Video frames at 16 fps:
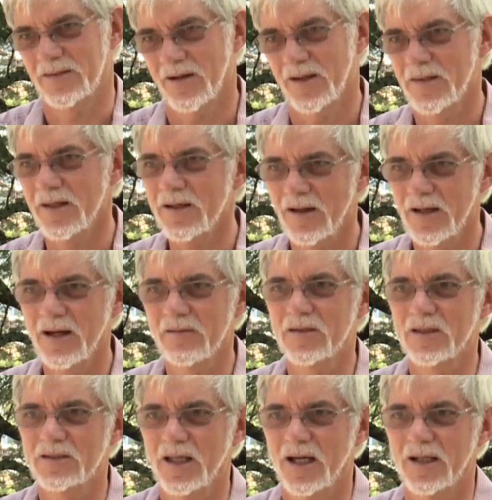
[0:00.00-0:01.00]
I think I'd
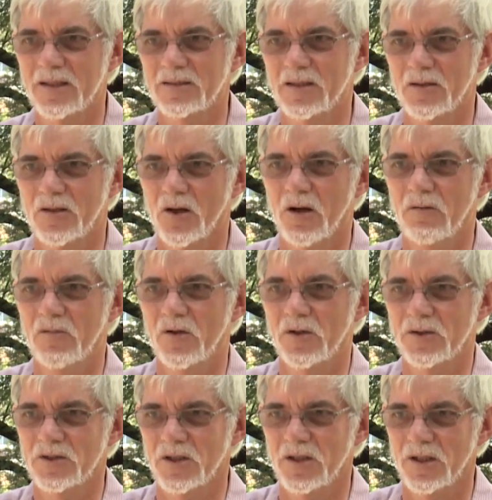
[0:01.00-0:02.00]
have to say it's the
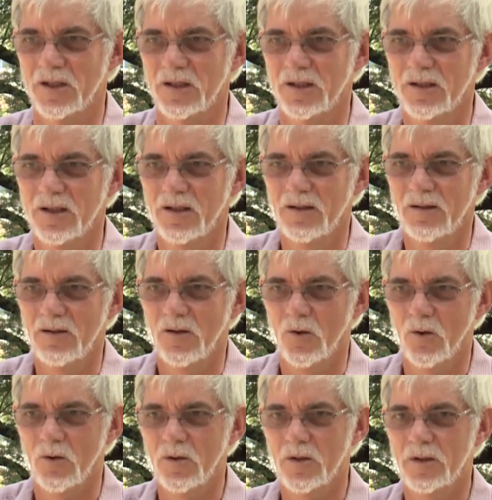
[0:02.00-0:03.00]
diversity.
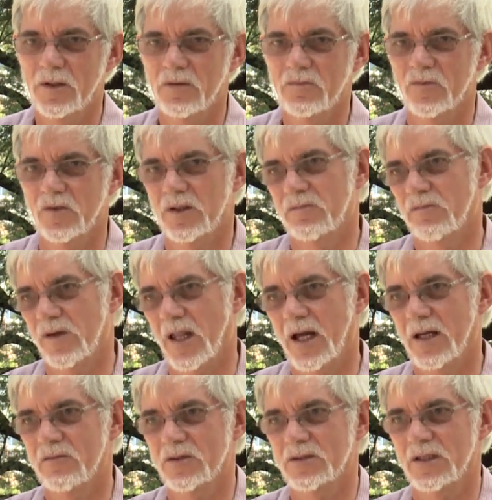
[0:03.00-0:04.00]
All the different
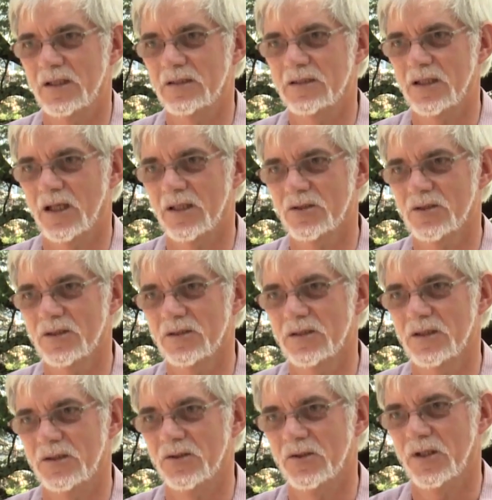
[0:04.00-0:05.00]
flavour
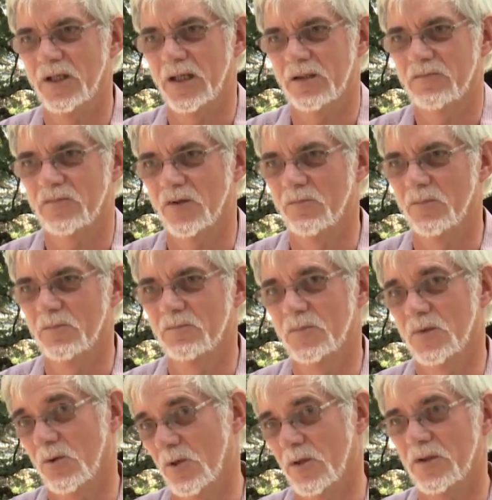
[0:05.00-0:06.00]
sensations that you get from
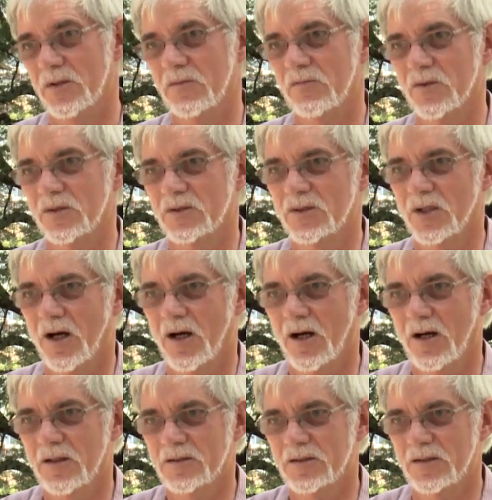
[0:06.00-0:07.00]
all the different
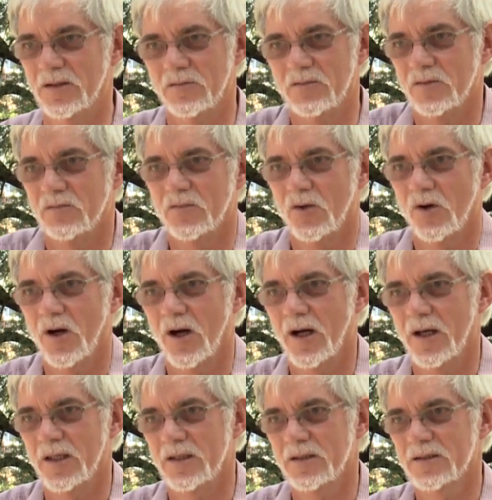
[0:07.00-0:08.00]
styles, different
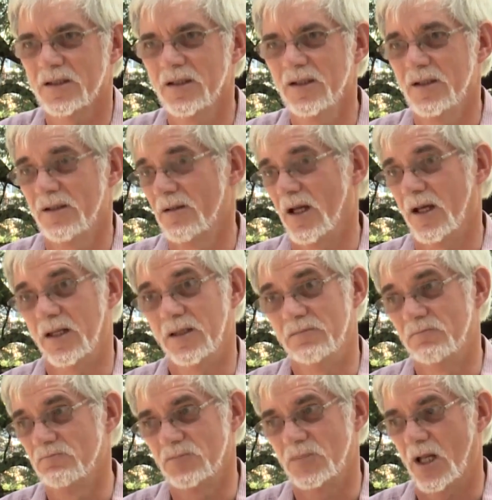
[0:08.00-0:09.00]
varieties,
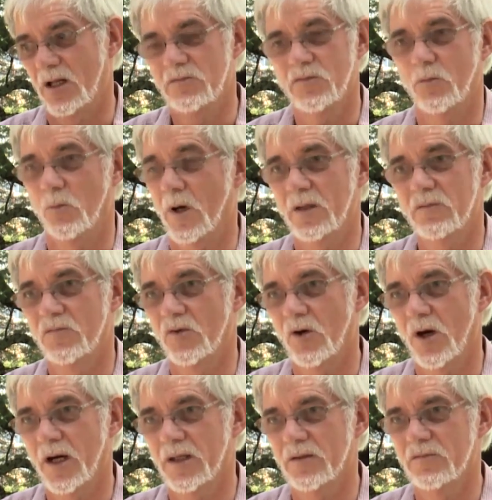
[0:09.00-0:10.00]
and, you know, from one
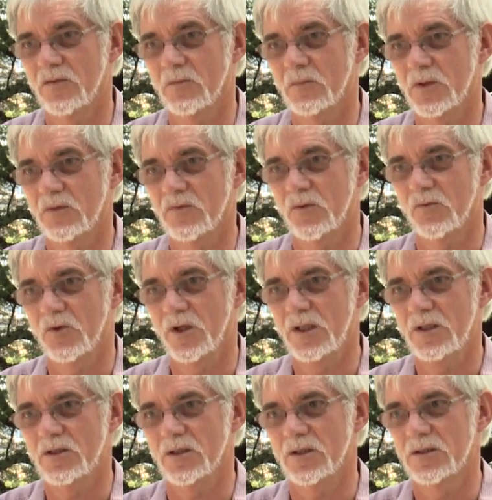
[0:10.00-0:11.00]
variety from different
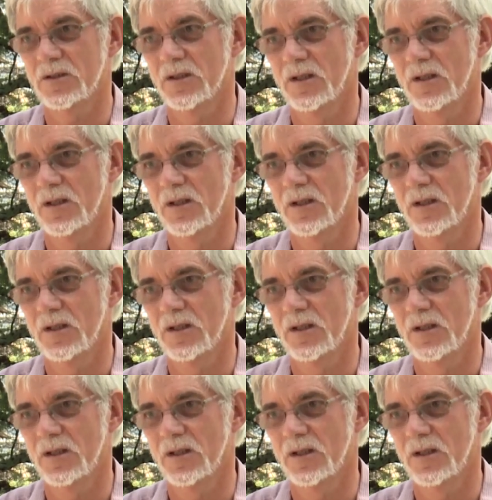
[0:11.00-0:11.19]
regions.